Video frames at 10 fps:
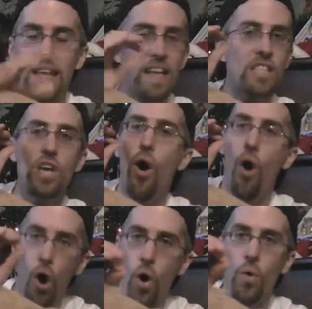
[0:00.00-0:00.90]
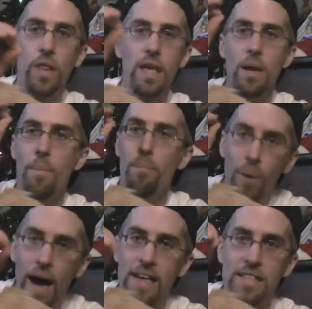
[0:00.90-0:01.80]
That is the only
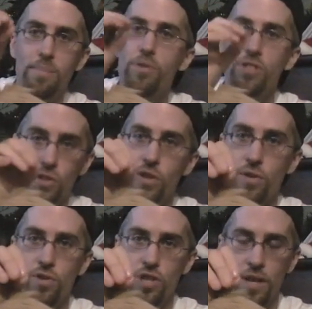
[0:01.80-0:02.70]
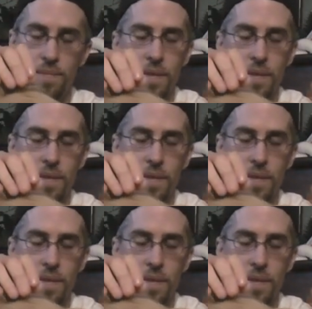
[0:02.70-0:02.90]
possible solution.